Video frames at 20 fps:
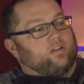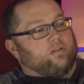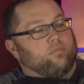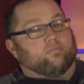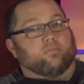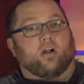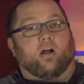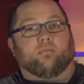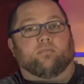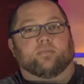
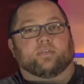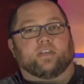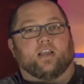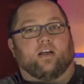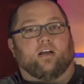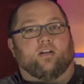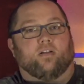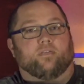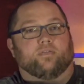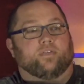problem
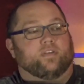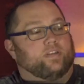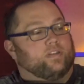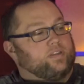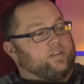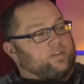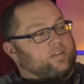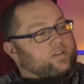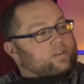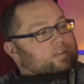solved.
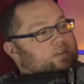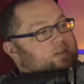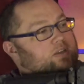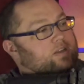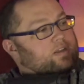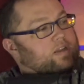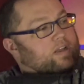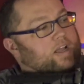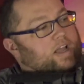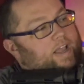
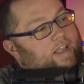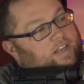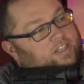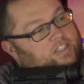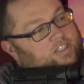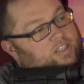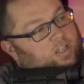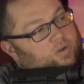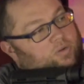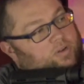I can
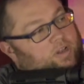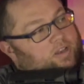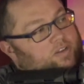just hold on